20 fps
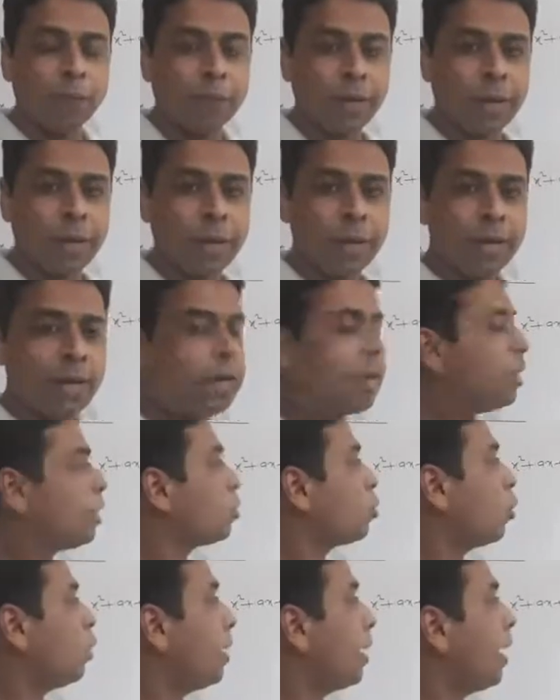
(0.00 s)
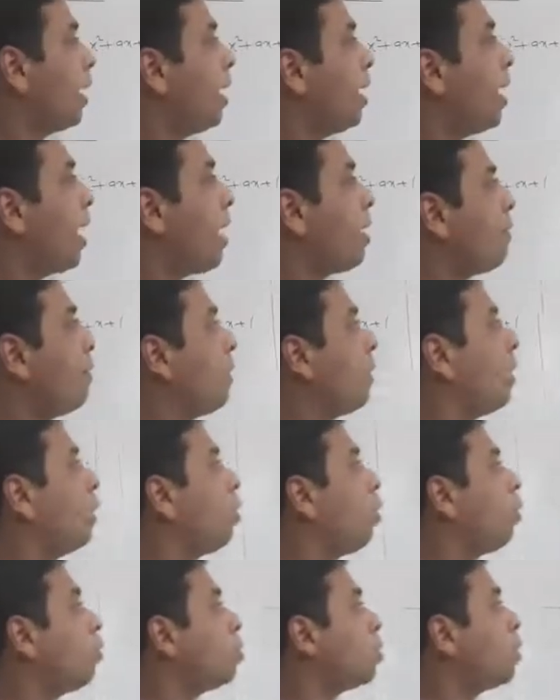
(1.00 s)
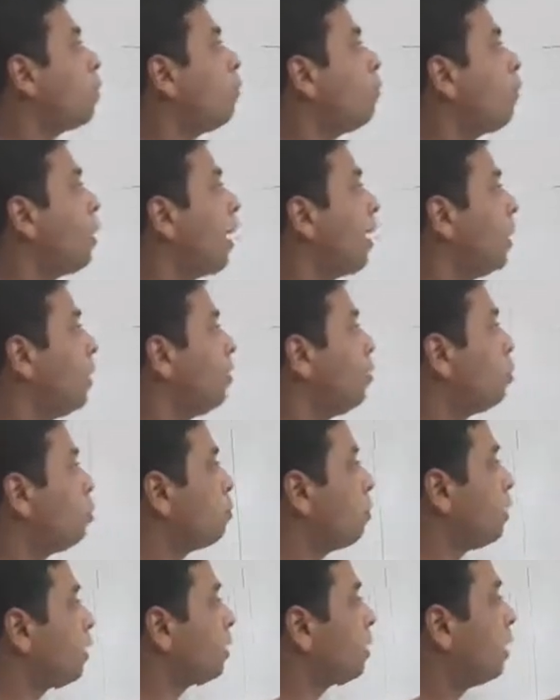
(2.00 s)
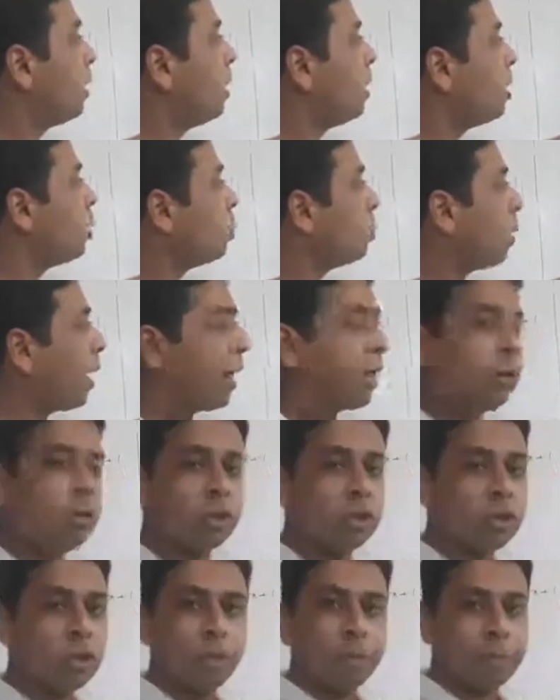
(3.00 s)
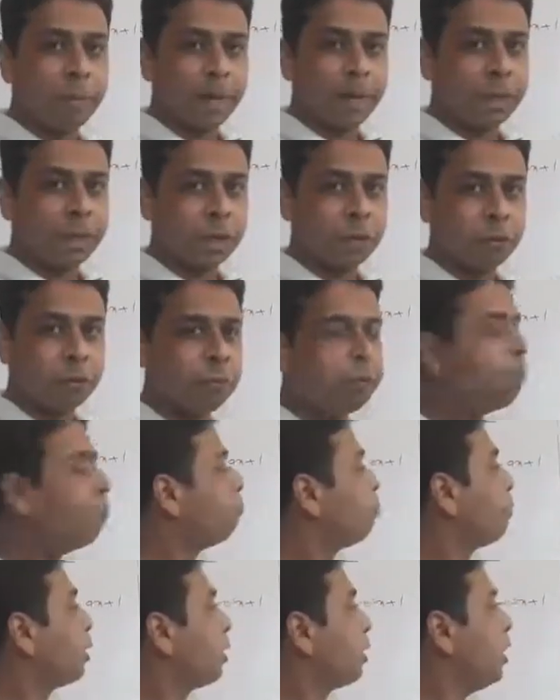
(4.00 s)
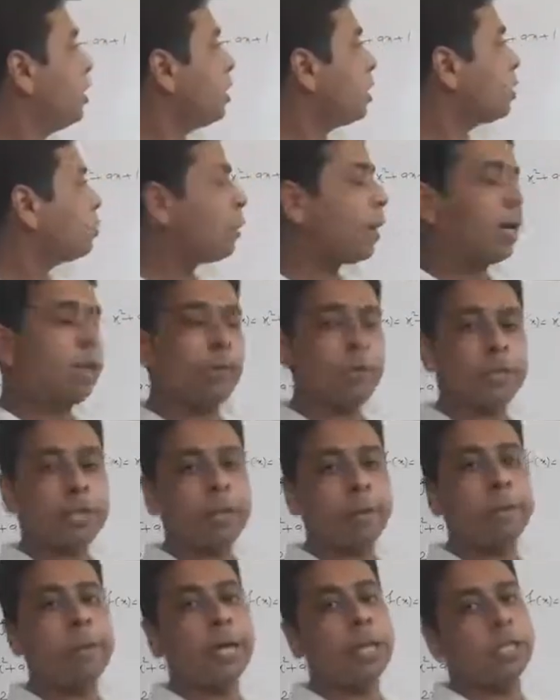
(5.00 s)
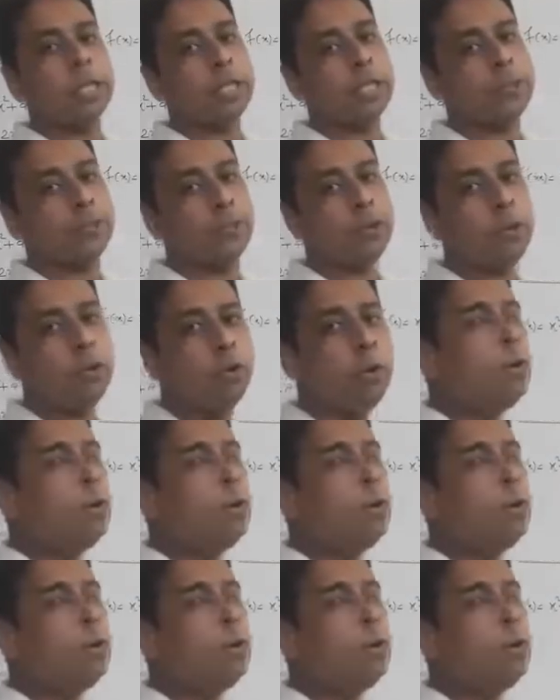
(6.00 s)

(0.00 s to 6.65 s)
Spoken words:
a? So a having a lots of values but least value is not minus 2 but least value is a minus 4.